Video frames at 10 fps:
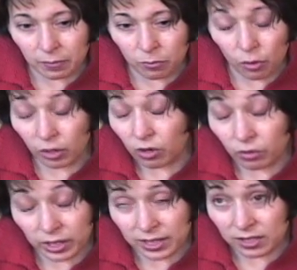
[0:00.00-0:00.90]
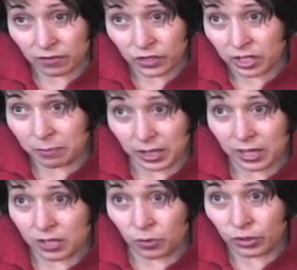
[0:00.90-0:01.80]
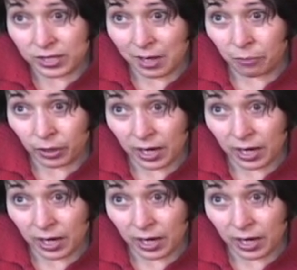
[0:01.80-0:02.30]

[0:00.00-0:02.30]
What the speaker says: more cohesive just because we're separate.